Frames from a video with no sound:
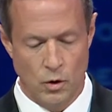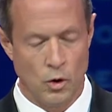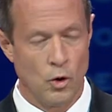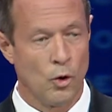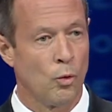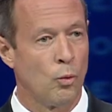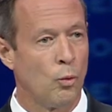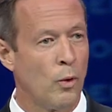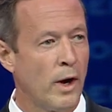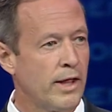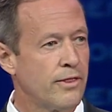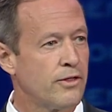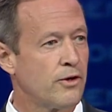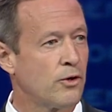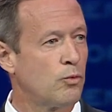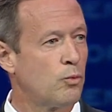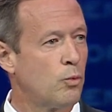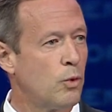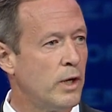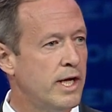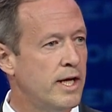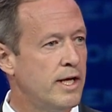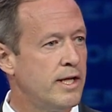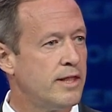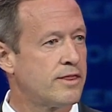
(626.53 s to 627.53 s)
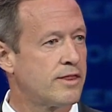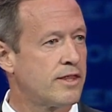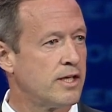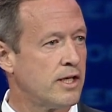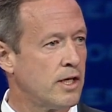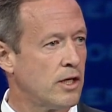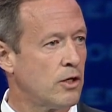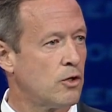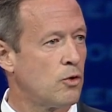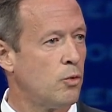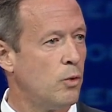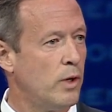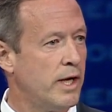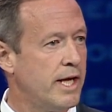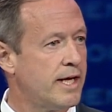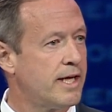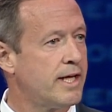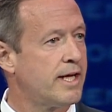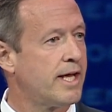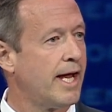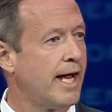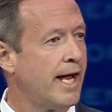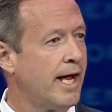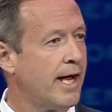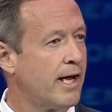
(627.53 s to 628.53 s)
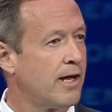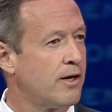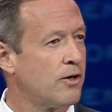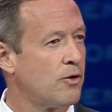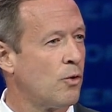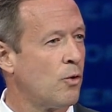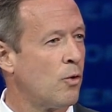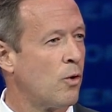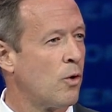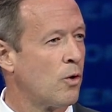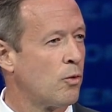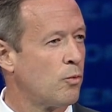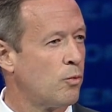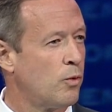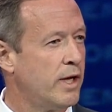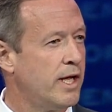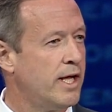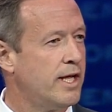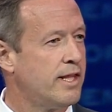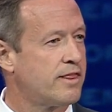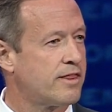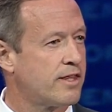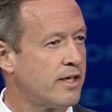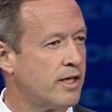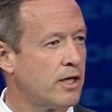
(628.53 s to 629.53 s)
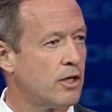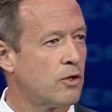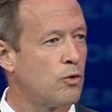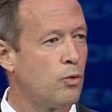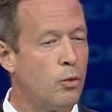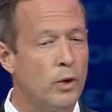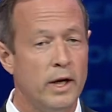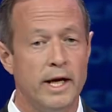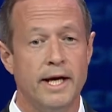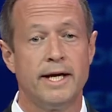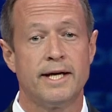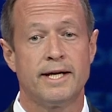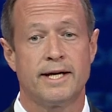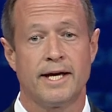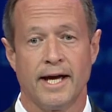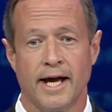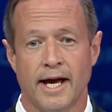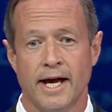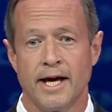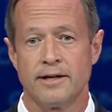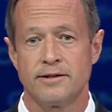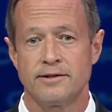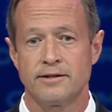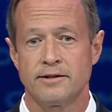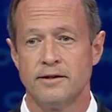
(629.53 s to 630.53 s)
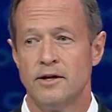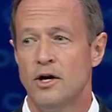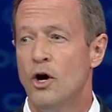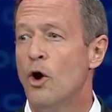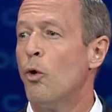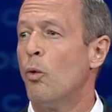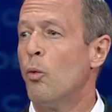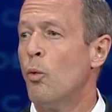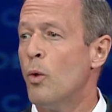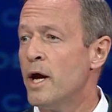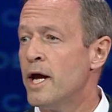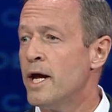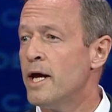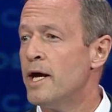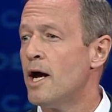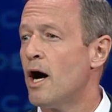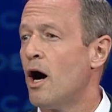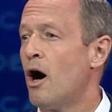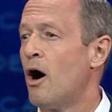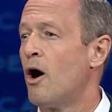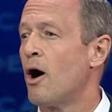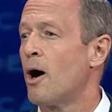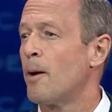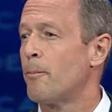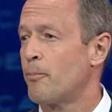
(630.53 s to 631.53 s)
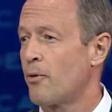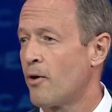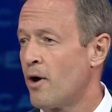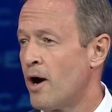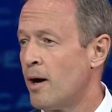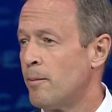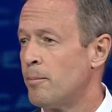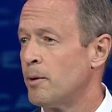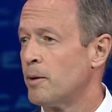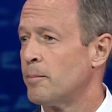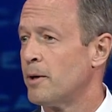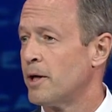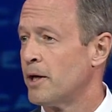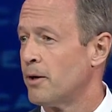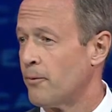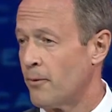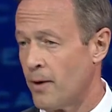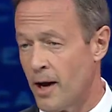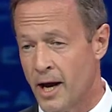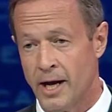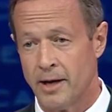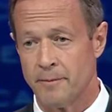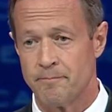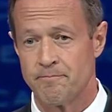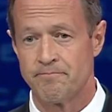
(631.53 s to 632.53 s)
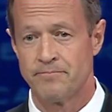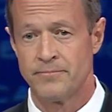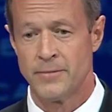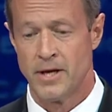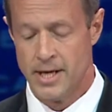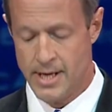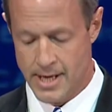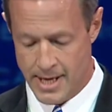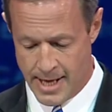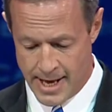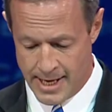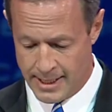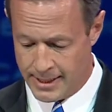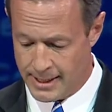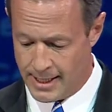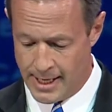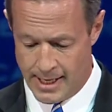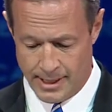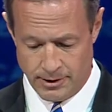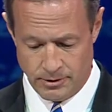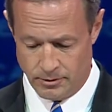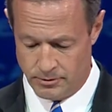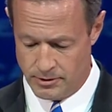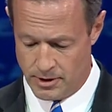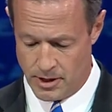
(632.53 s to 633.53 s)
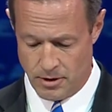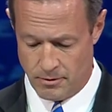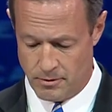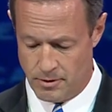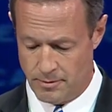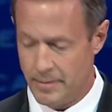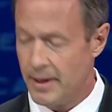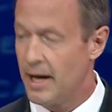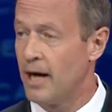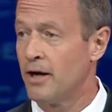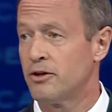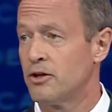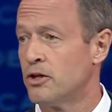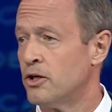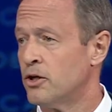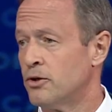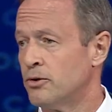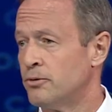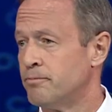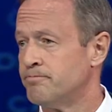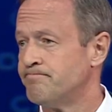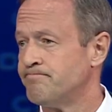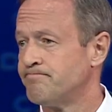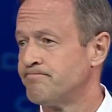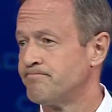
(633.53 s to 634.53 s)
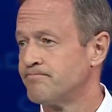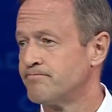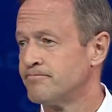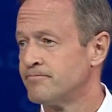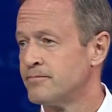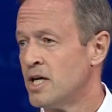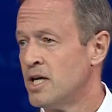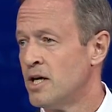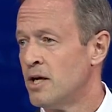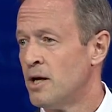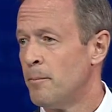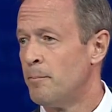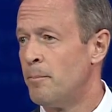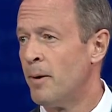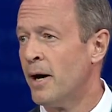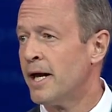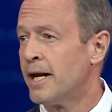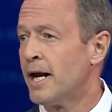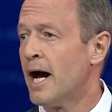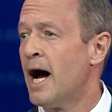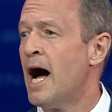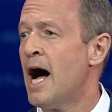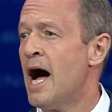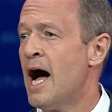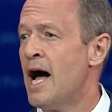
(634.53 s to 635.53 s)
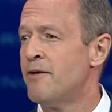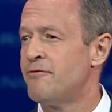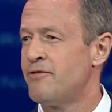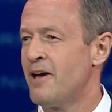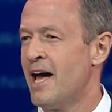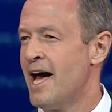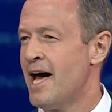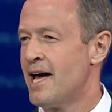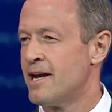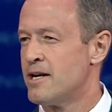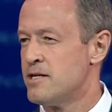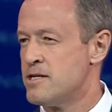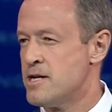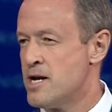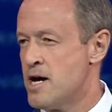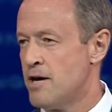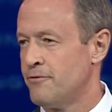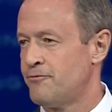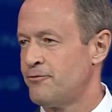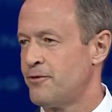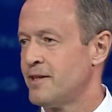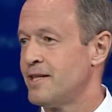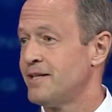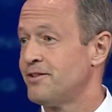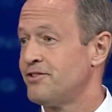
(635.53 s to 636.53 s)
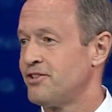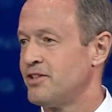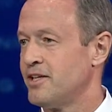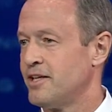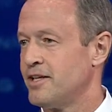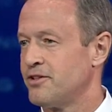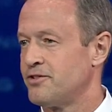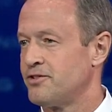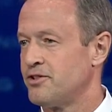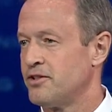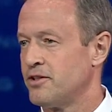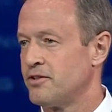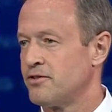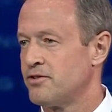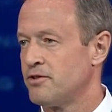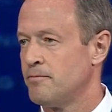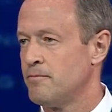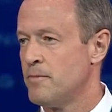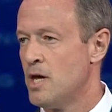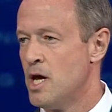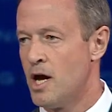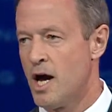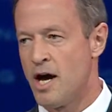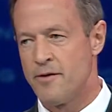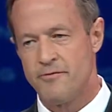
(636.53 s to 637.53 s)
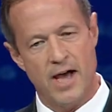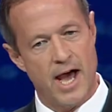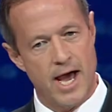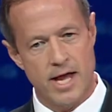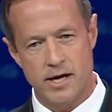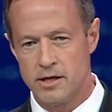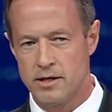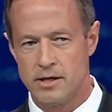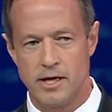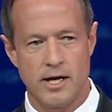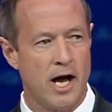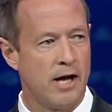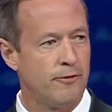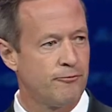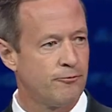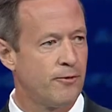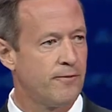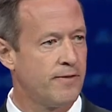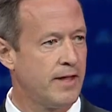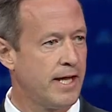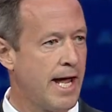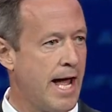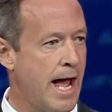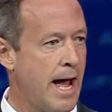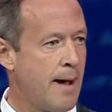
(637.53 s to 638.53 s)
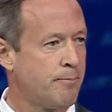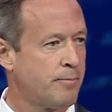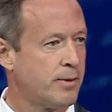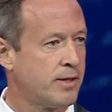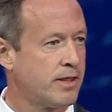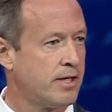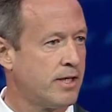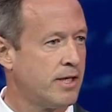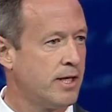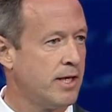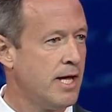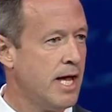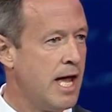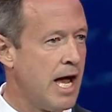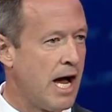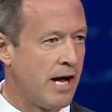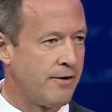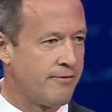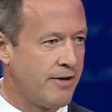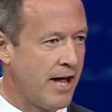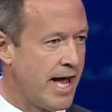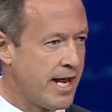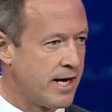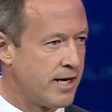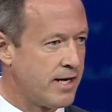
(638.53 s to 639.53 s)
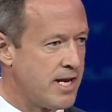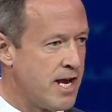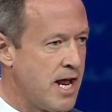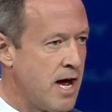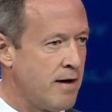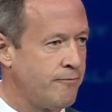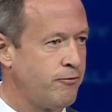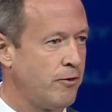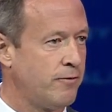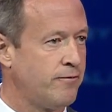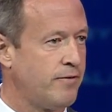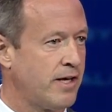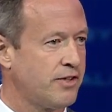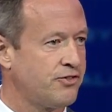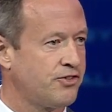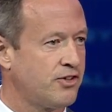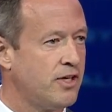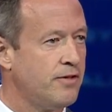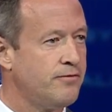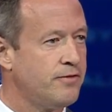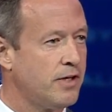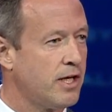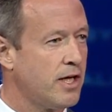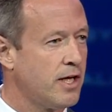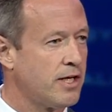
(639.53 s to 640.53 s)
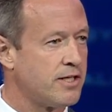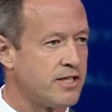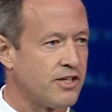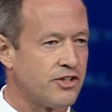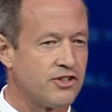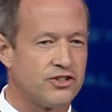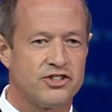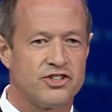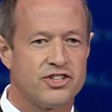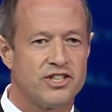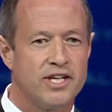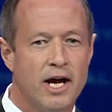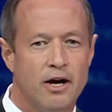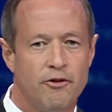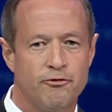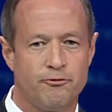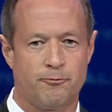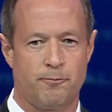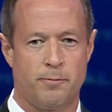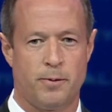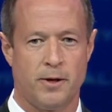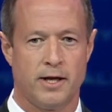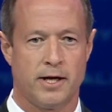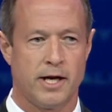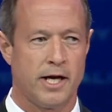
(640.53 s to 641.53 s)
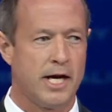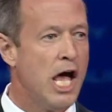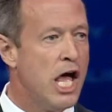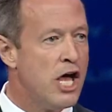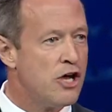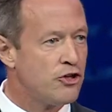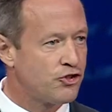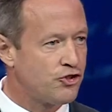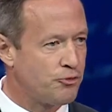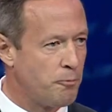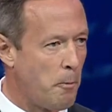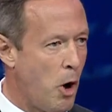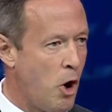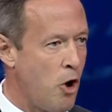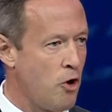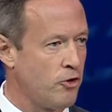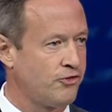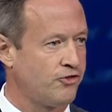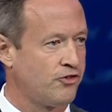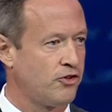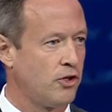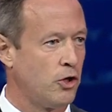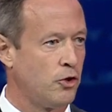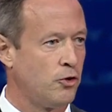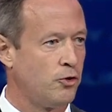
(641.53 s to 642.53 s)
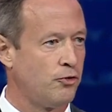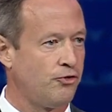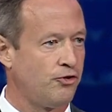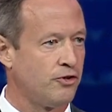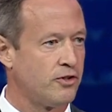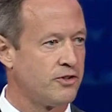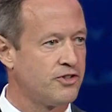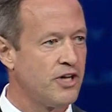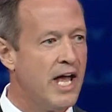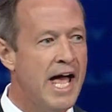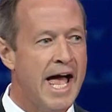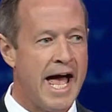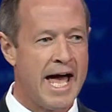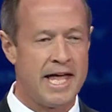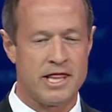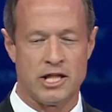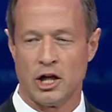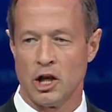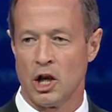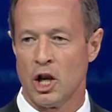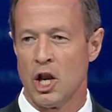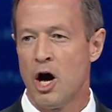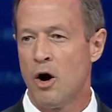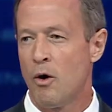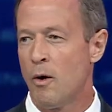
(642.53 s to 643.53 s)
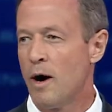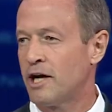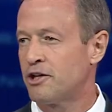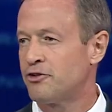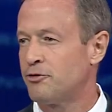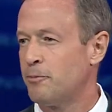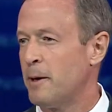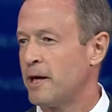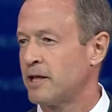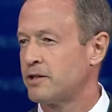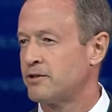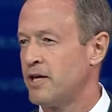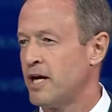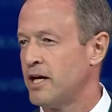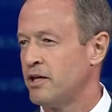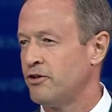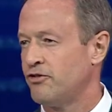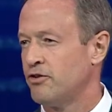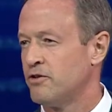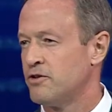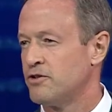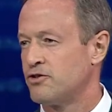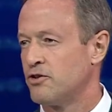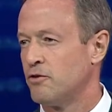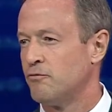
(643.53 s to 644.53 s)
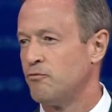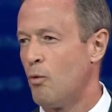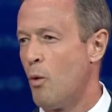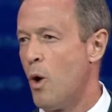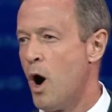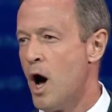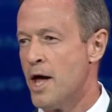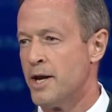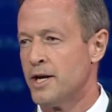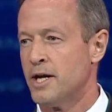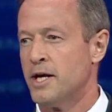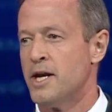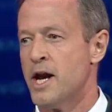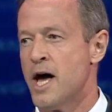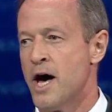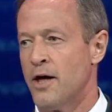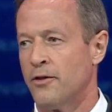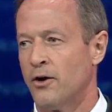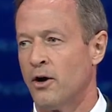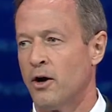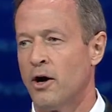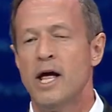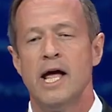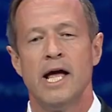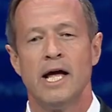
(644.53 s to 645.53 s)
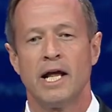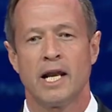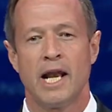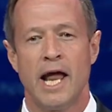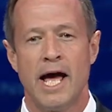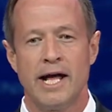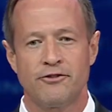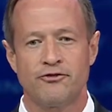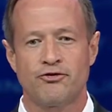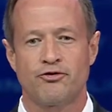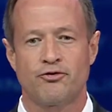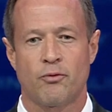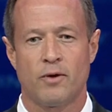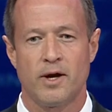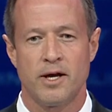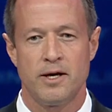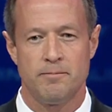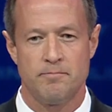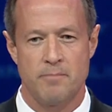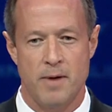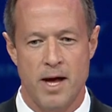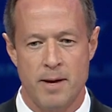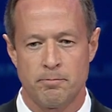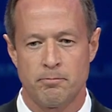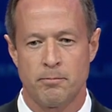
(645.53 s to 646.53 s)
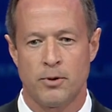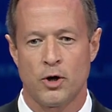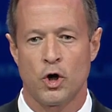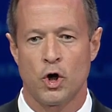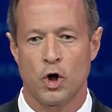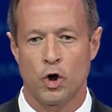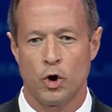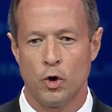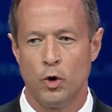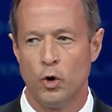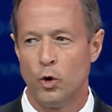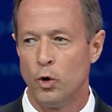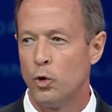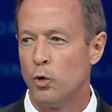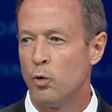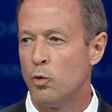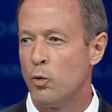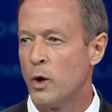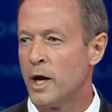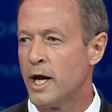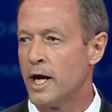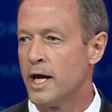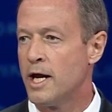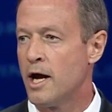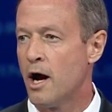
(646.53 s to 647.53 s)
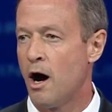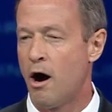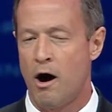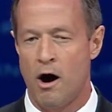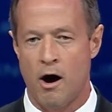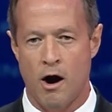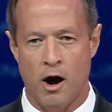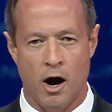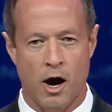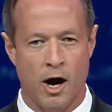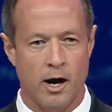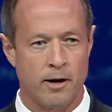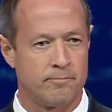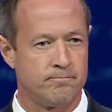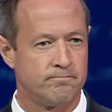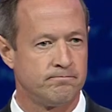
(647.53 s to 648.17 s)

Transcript: Whether we think we can or we think we can't, we are probably right. And I don't know about you, but I've had enough of the cynicism, I've had enough of the apathy, I've had enough of us giving into self-pity, small solutions, and the low expectations of one another. Let's remember who we are.